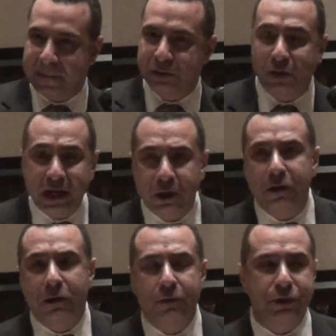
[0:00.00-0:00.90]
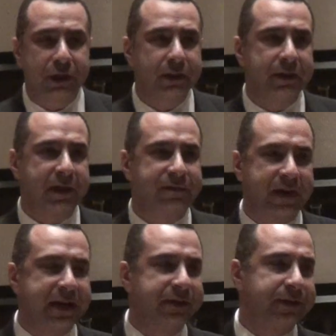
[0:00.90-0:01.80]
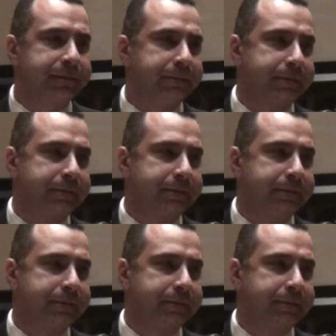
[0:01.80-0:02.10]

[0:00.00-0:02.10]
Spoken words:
So in conclusion, dear friends,